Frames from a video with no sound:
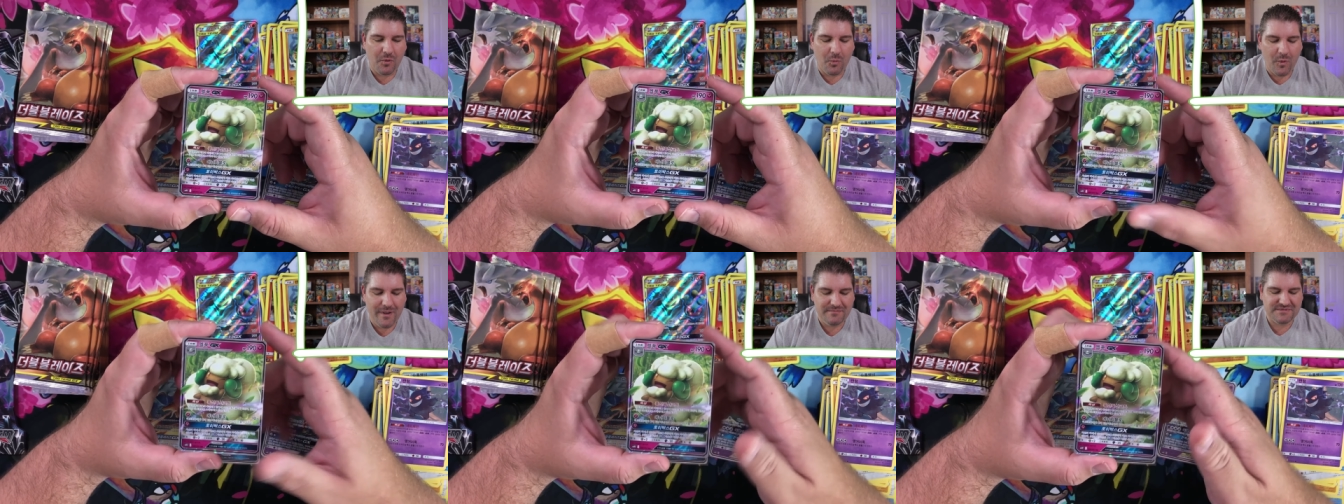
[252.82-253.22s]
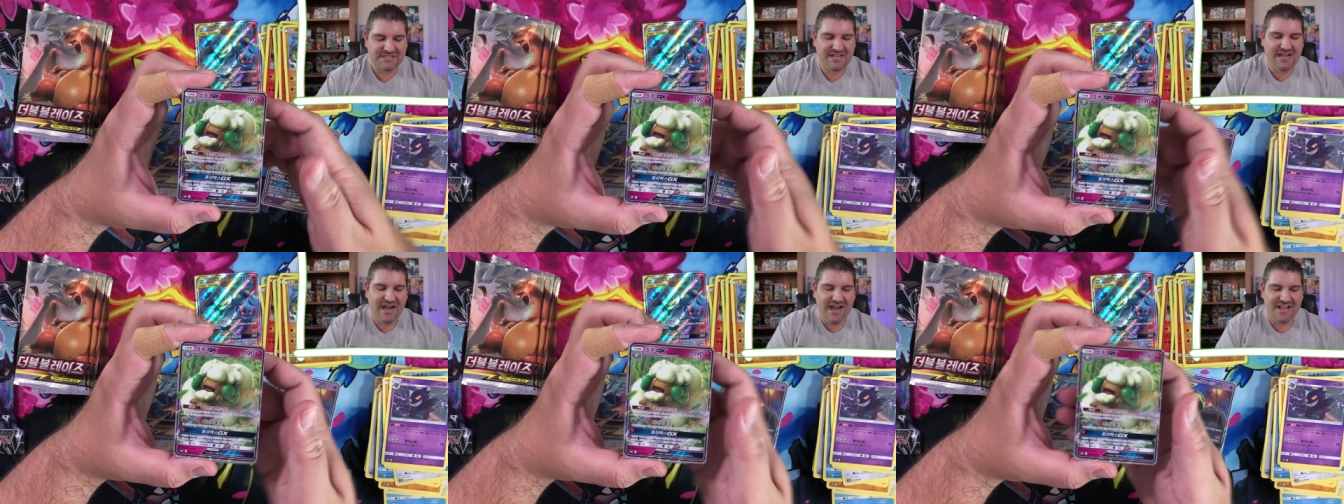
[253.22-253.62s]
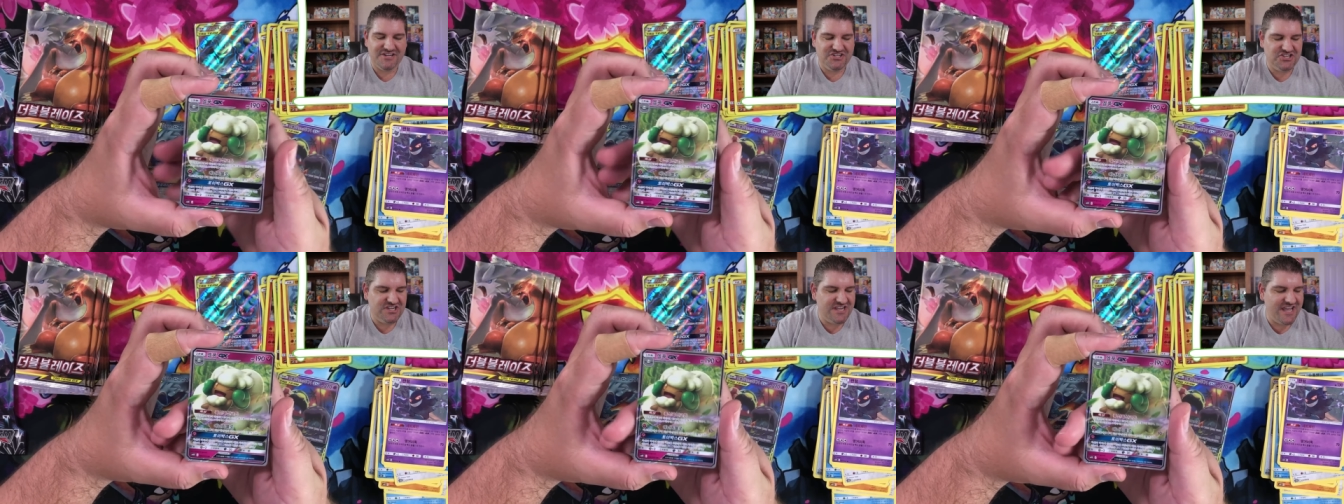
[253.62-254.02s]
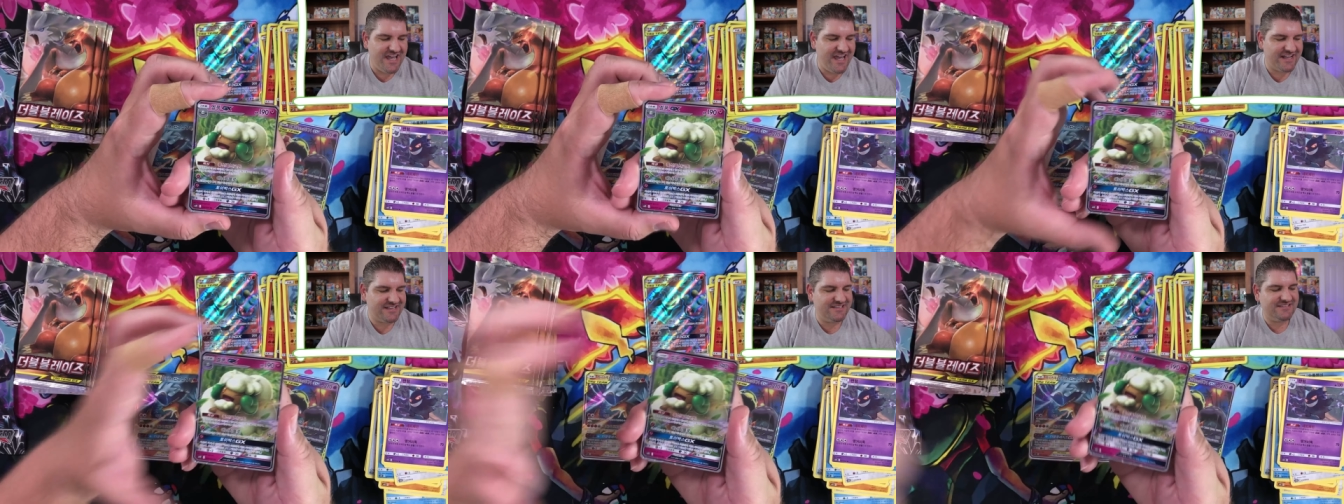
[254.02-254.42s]
Whimsicott G
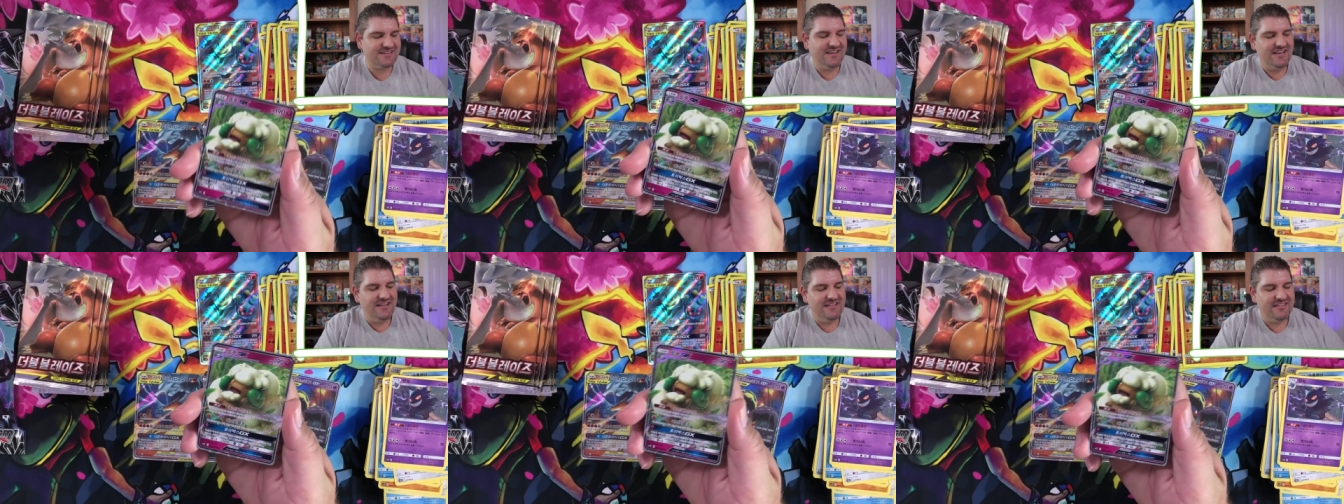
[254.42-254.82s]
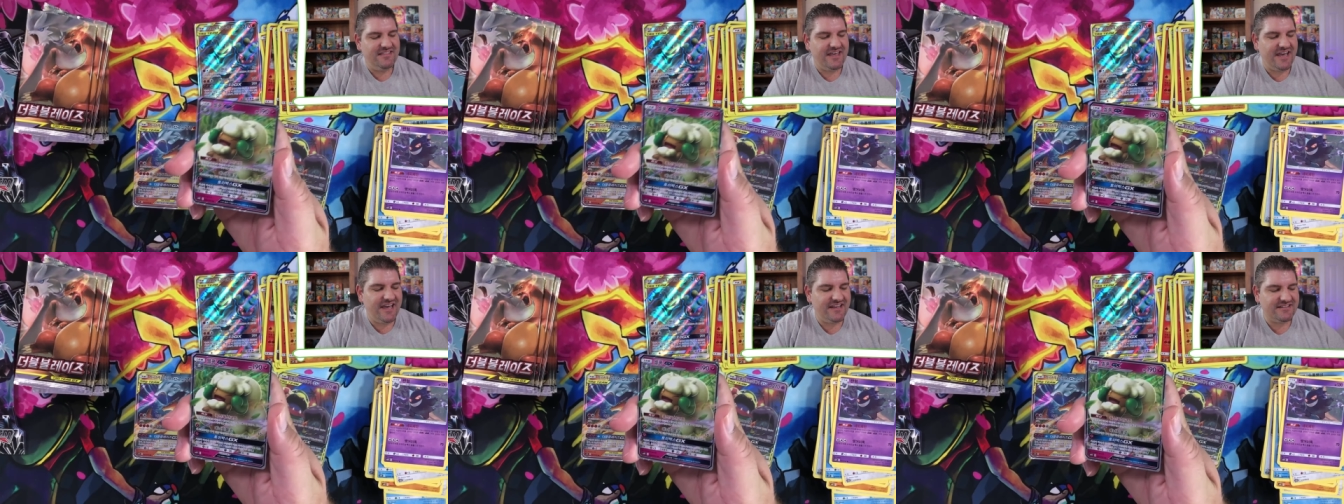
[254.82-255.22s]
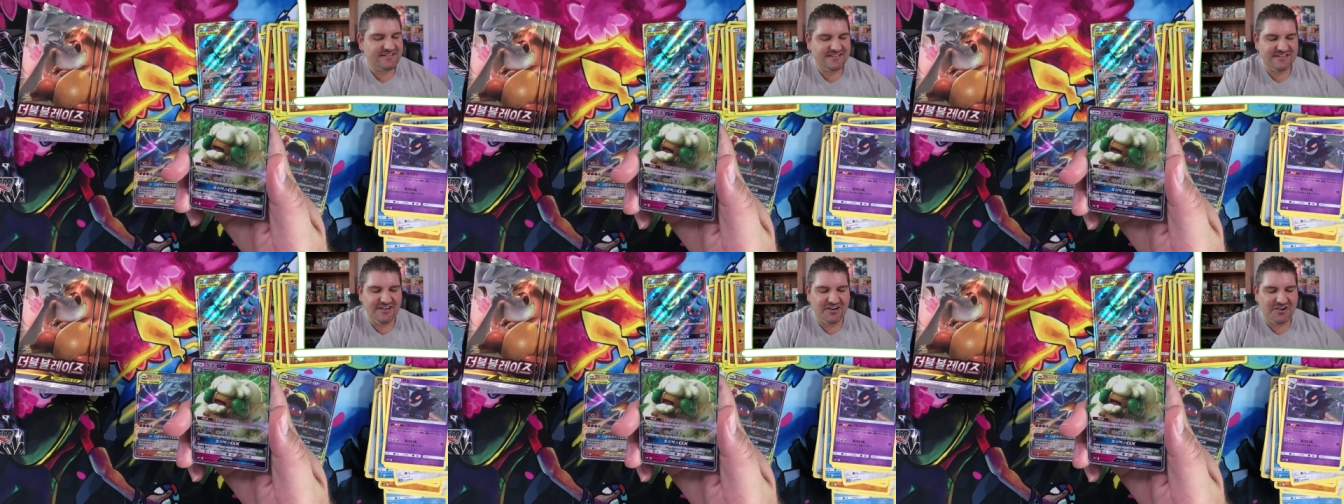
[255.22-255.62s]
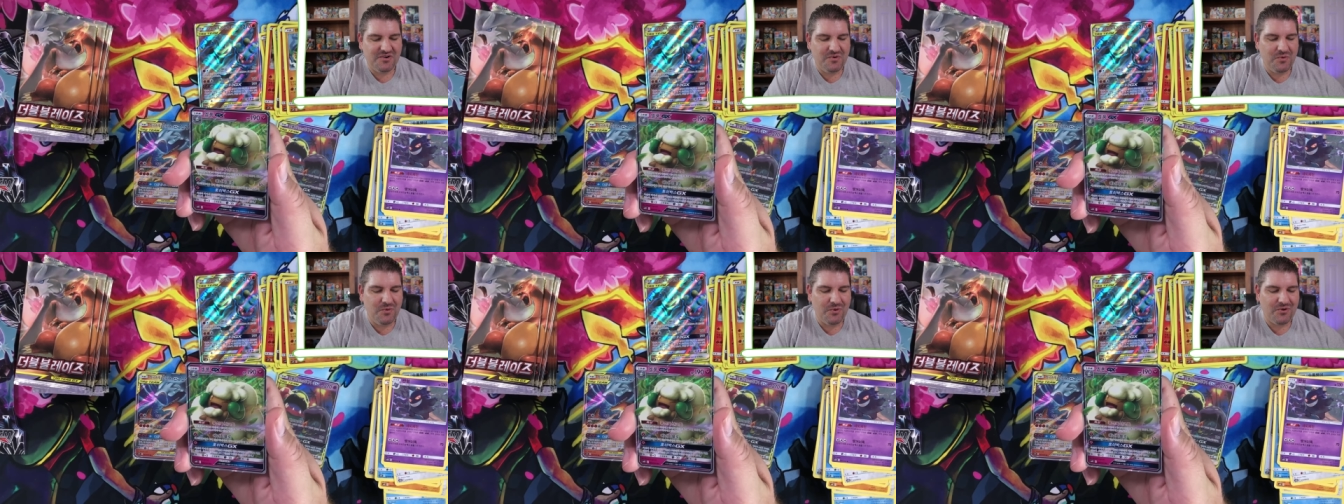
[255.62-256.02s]
X. That's a
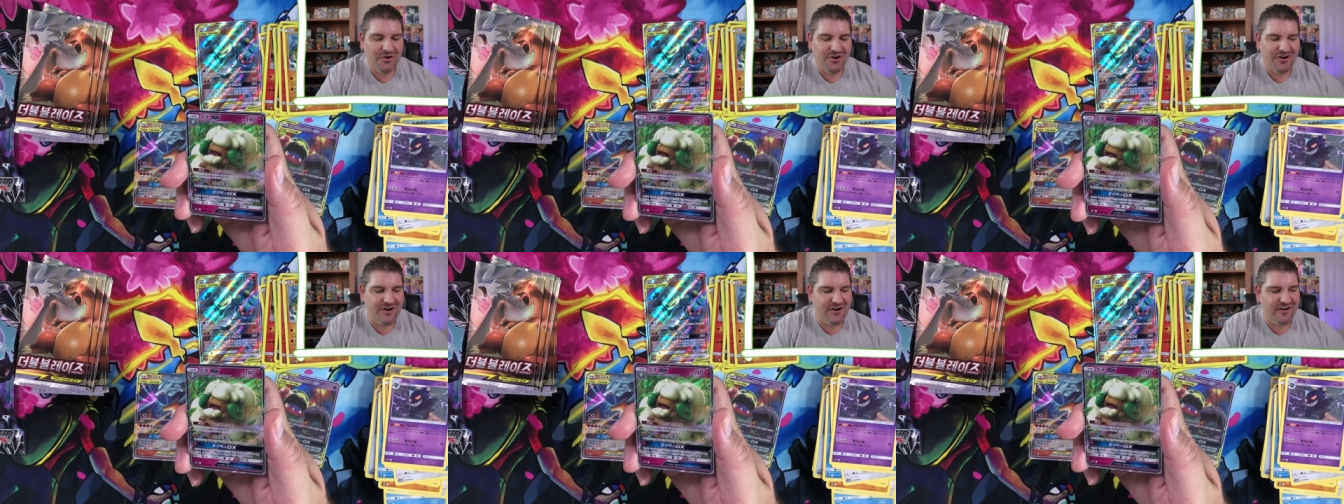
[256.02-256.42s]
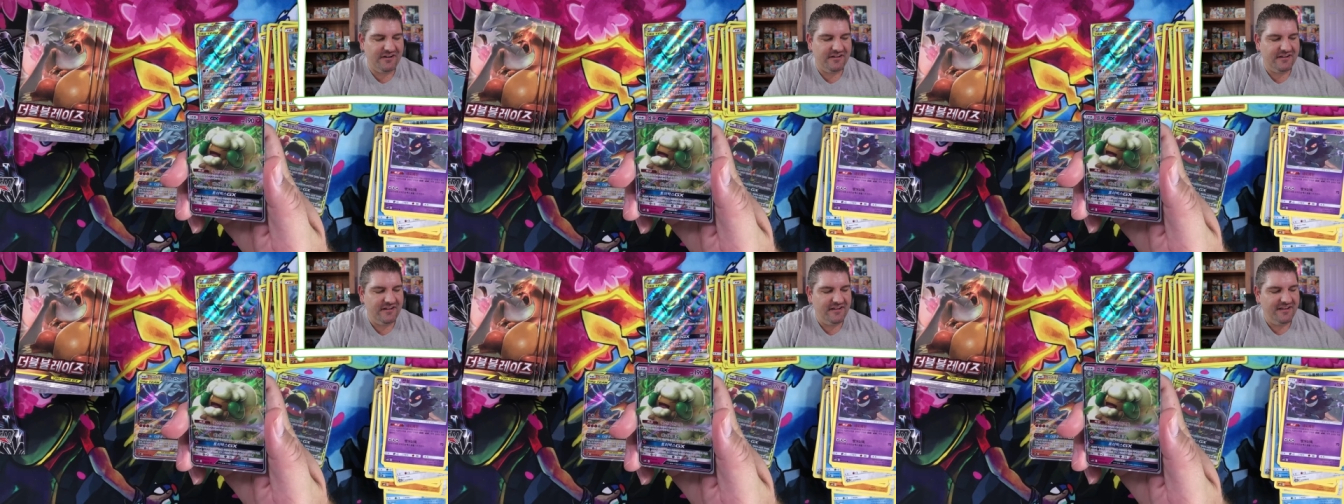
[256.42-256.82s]
cool card.